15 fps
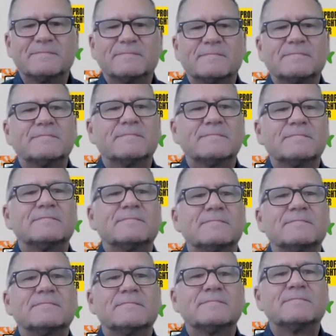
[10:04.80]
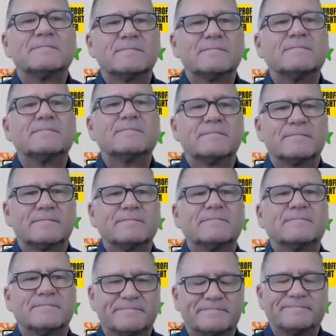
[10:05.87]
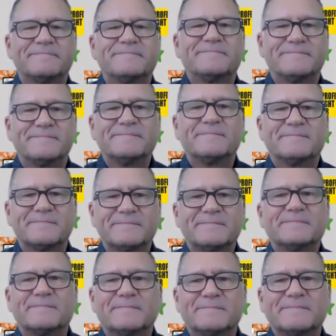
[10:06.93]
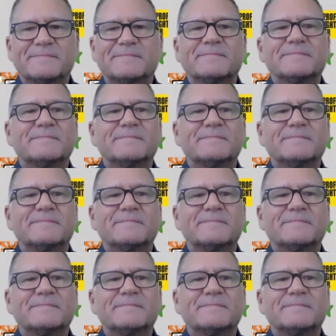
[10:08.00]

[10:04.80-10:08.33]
(not speaking)